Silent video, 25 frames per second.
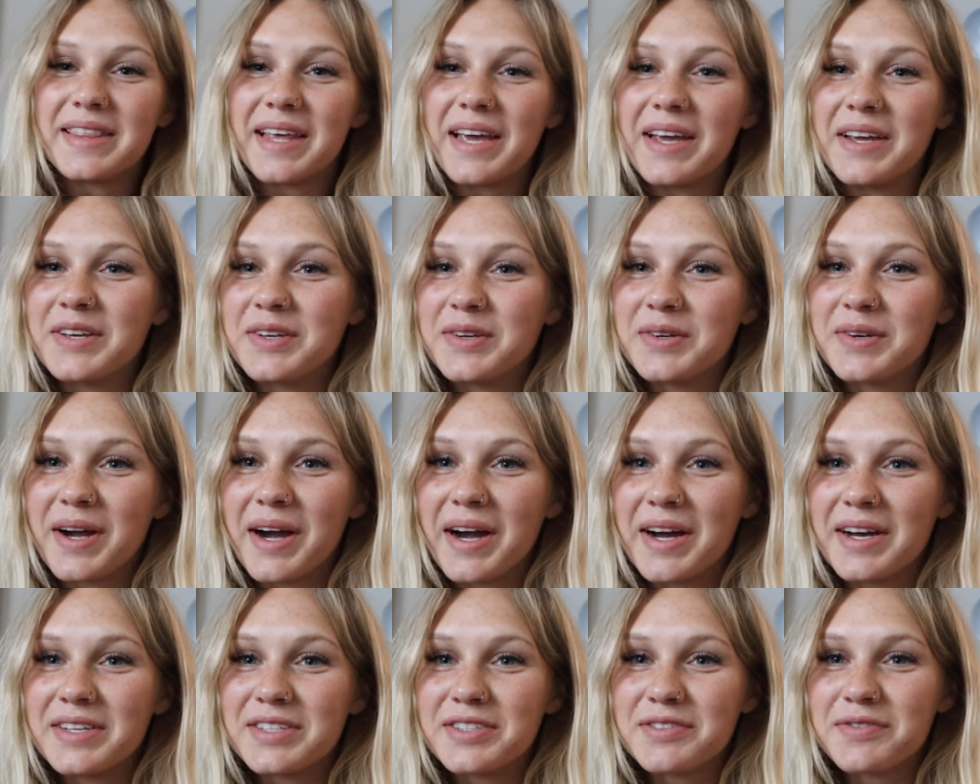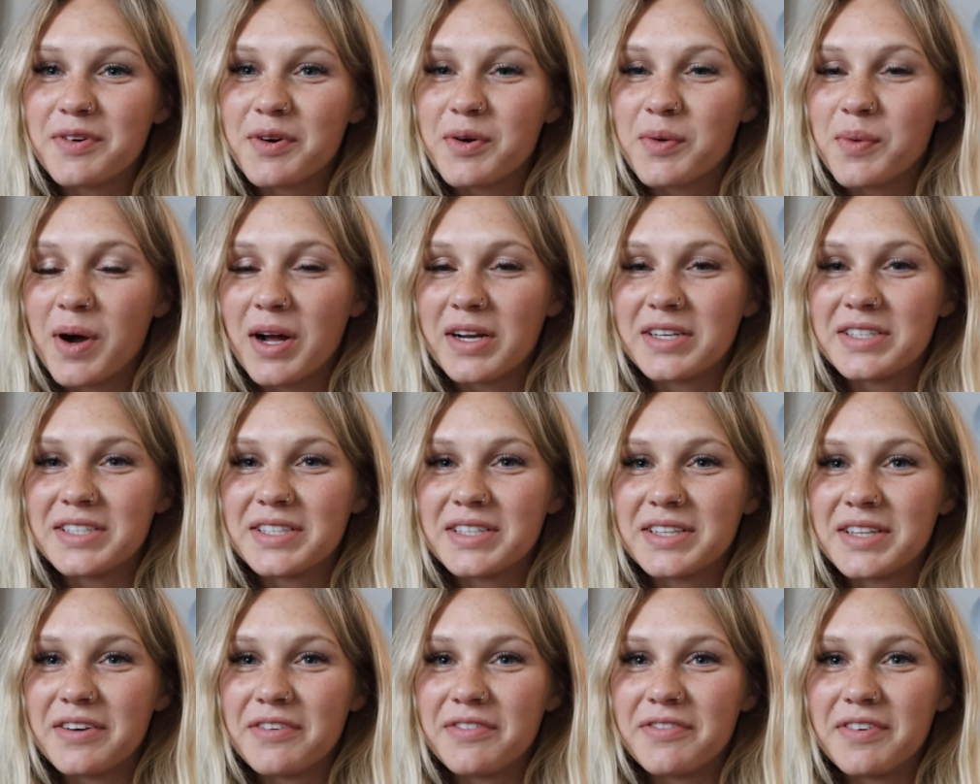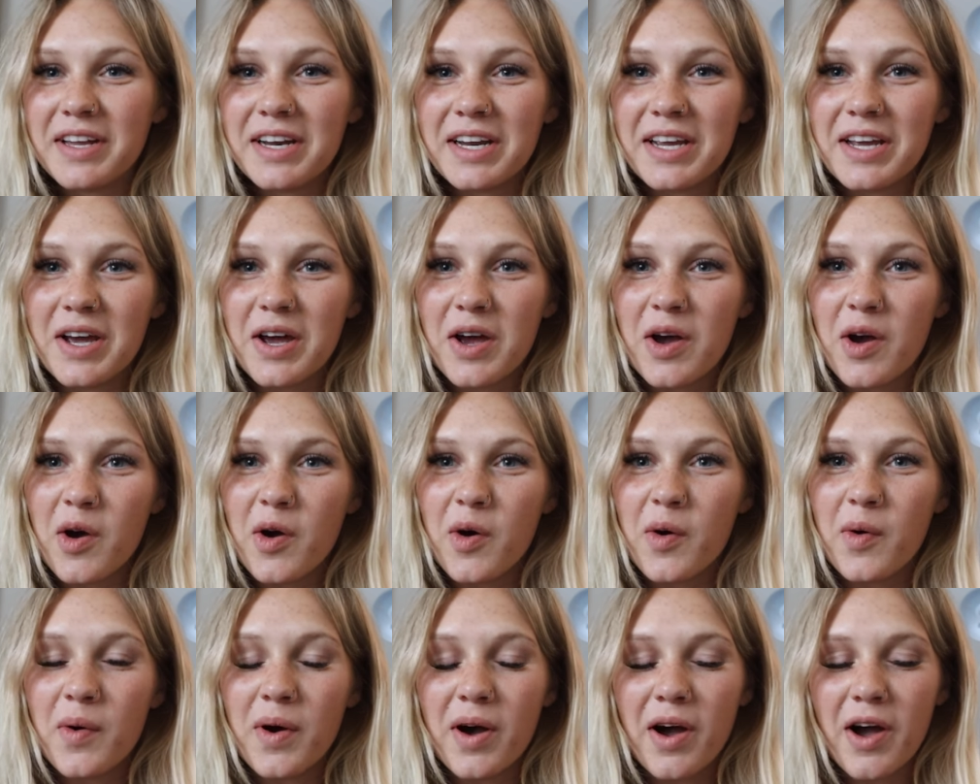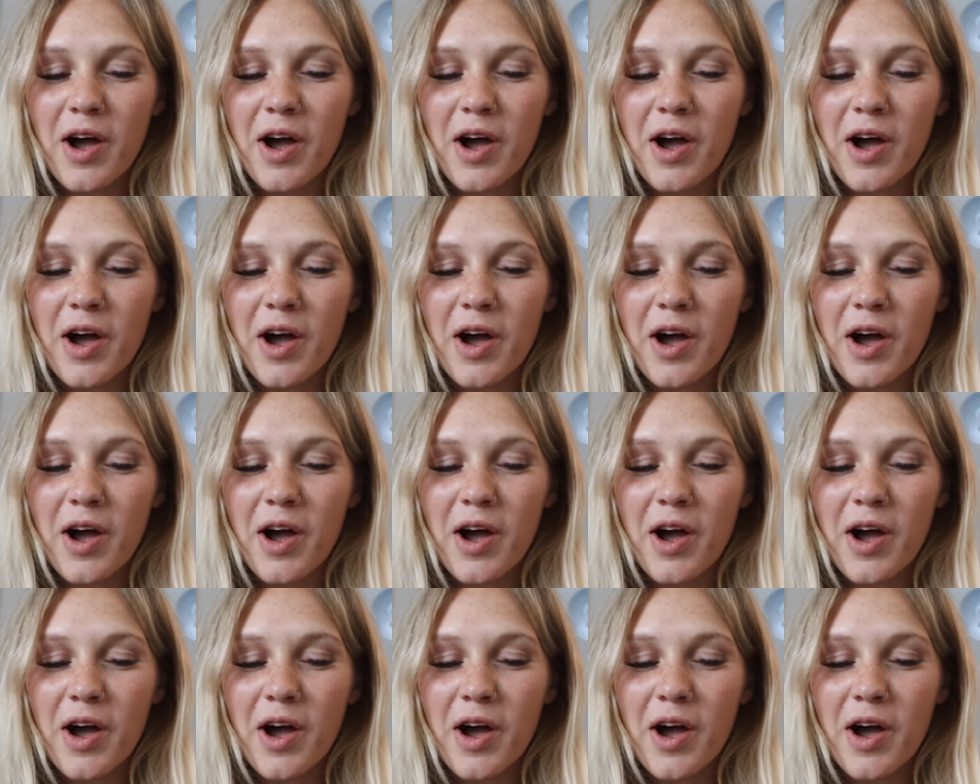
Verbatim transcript: Thank you guys for watching the video.